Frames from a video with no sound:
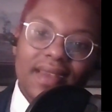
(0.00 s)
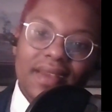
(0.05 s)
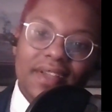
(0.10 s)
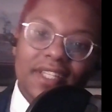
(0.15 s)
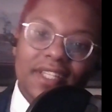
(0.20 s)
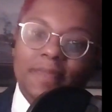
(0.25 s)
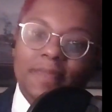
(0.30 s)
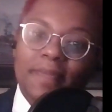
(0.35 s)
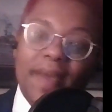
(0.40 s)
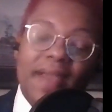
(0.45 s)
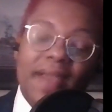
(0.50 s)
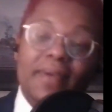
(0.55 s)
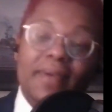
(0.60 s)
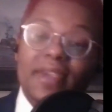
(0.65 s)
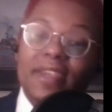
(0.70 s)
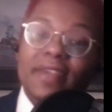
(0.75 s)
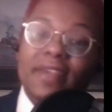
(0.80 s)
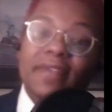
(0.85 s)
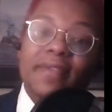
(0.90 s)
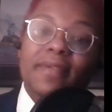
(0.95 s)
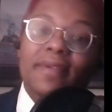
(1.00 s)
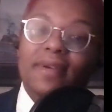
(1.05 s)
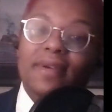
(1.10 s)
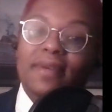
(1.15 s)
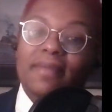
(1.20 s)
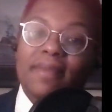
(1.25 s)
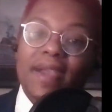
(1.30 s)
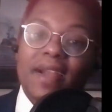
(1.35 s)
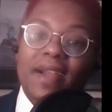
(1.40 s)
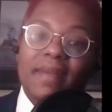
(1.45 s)
Despite what you
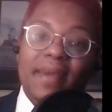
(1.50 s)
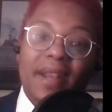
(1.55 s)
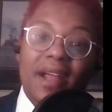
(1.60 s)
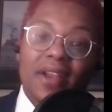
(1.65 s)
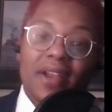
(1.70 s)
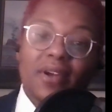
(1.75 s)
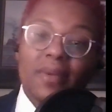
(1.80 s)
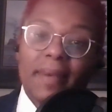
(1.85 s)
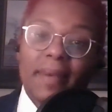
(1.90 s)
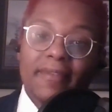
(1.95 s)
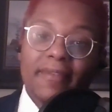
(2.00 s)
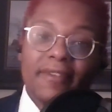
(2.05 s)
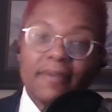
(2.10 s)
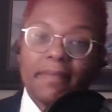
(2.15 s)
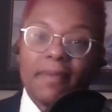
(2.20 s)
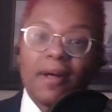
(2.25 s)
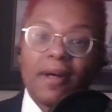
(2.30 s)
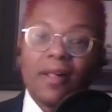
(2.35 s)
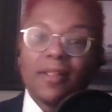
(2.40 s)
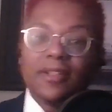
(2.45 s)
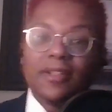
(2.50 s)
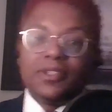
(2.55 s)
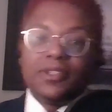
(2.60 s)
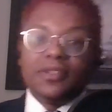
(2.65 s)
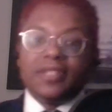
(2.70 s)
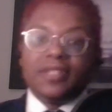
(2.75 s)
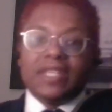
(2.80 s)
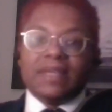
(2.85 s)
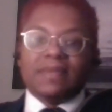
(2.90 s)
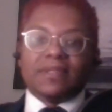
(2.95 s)
may or may not know about football,
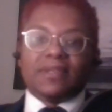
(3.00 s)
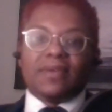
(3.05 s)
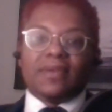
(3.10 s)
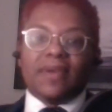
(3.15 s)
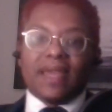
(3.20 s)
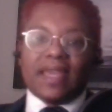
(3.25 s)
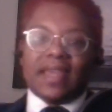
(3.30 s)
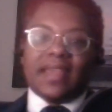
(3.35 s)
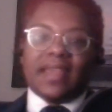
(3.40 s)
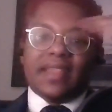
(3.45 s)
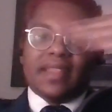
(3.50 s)
2 teams going